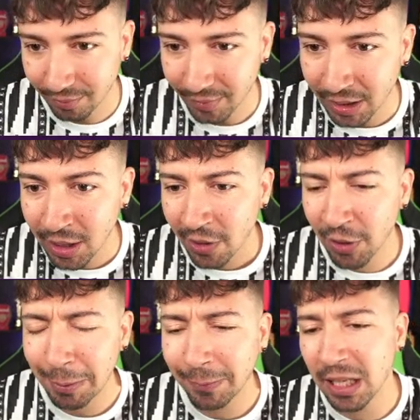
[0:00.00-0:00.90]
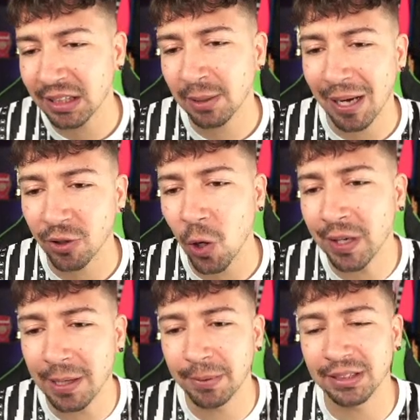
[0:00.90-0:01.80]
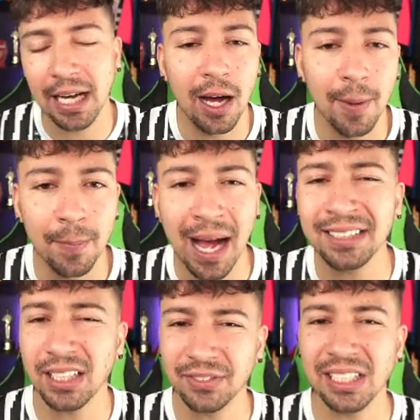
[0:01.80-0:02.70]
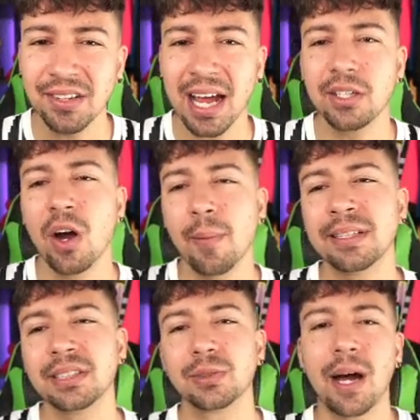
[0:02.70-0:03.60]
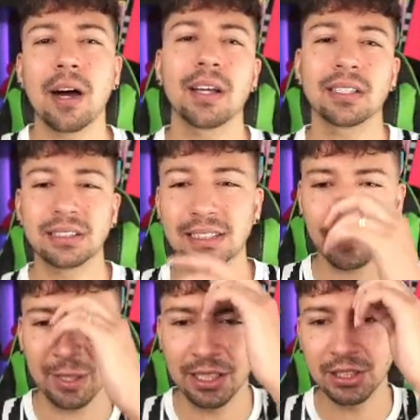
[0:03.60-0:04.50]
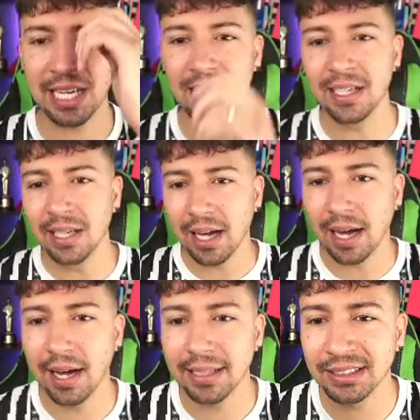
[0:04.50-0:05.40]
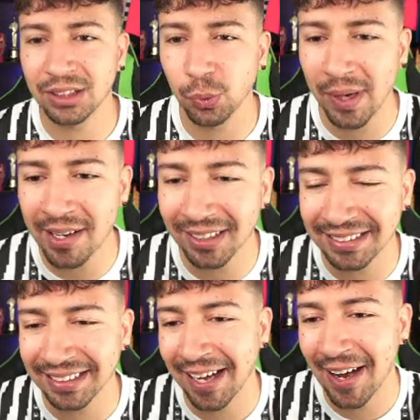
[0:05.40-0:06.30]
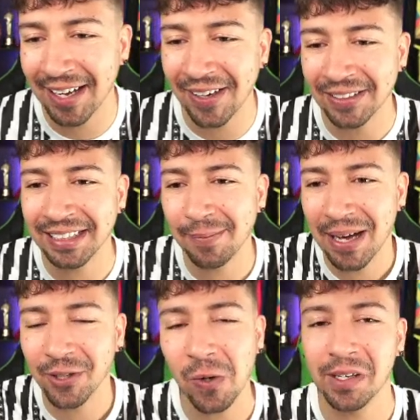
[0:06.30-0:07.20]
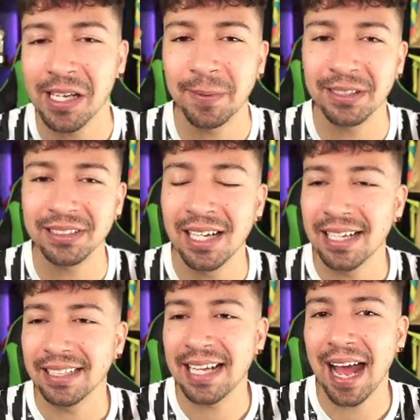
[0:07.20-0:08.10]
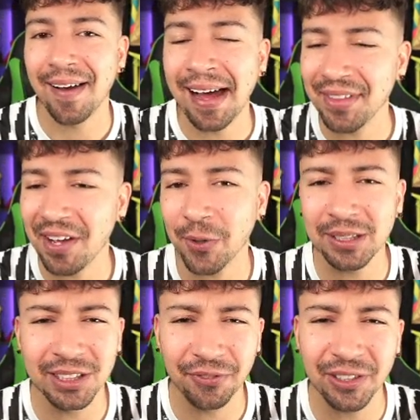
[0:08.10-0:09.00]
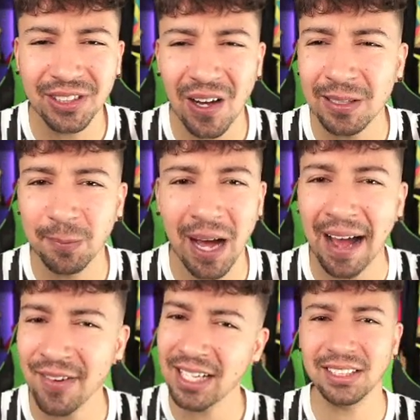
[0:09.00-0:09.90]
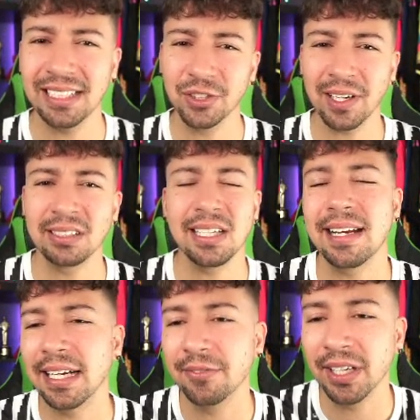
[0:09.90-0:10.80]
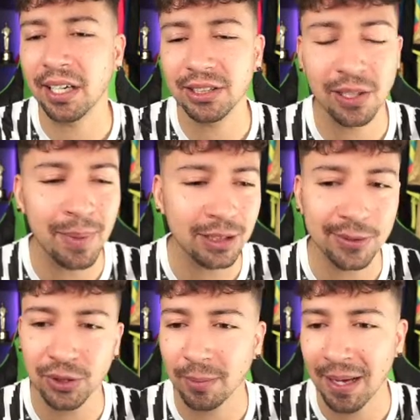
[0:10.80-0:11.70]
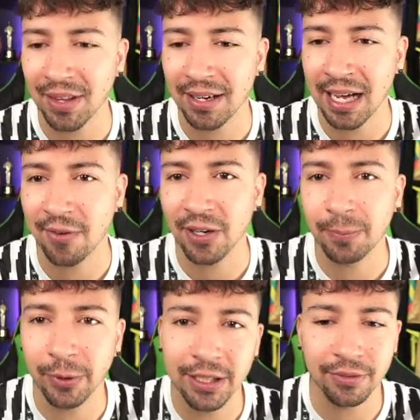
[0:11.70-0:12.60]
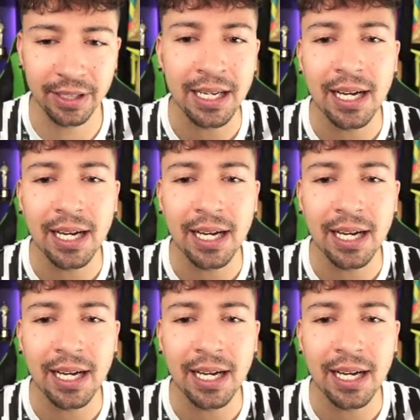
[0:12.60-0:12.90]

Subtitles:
A few people asked about goalkeepers. Actually, I've seen that in comments as well, and I can see someone in the chat, Swinot, asking about goalkeepers. Yeah, I've had that question a few times, but I haven't actually addressed it in any videos, so I may as well talk about that now very briefly.